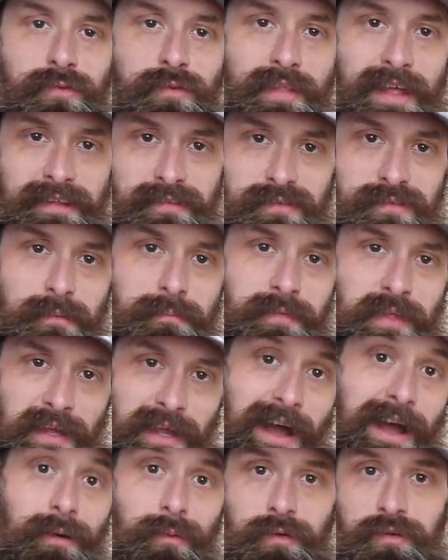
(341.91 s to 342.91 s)
So that's
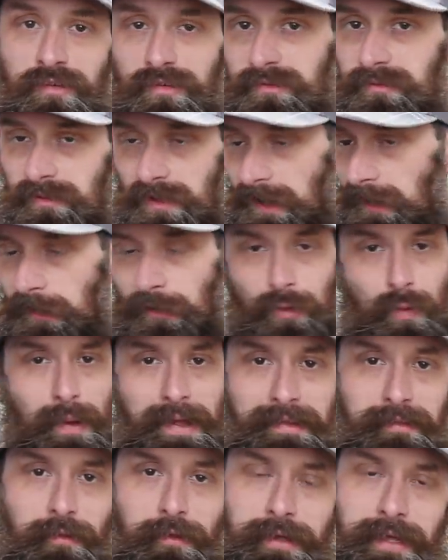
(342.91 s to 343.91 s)
something I would just take a
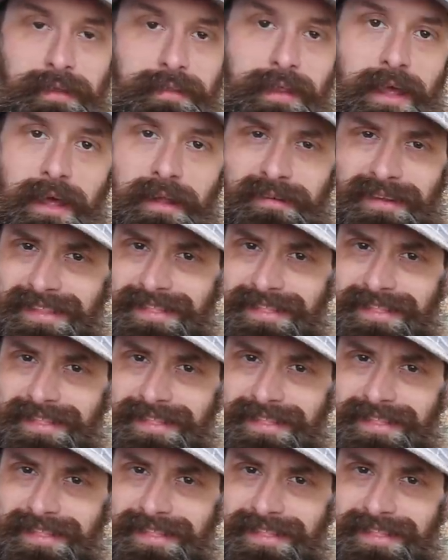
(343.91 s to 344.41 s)
quick look at that.